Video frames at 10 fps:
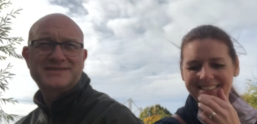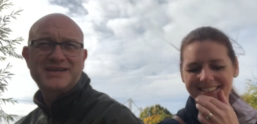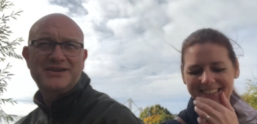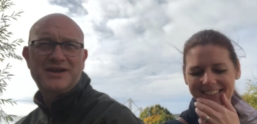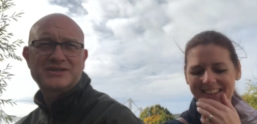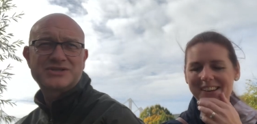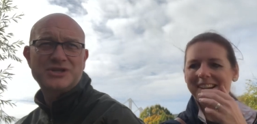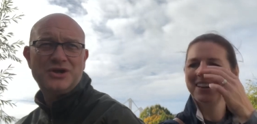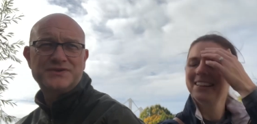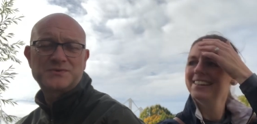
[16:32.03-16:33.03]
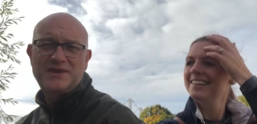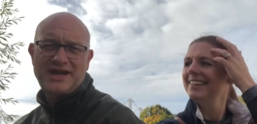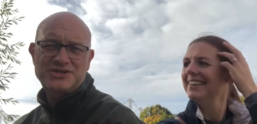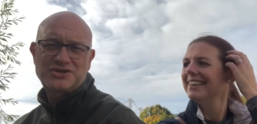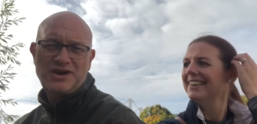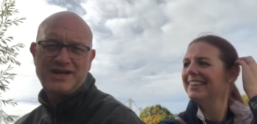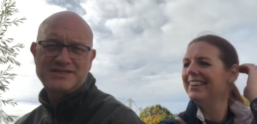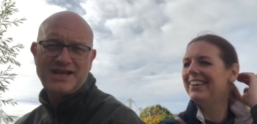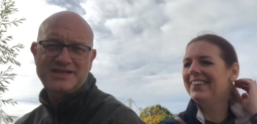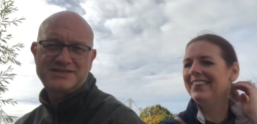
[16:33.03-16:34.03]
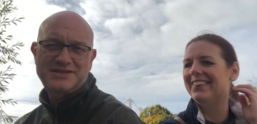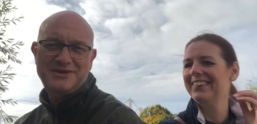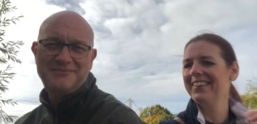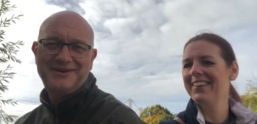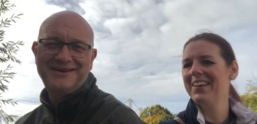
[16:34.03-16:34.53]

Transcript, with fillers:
Speaker 1: see like slots with ashtrays next to them.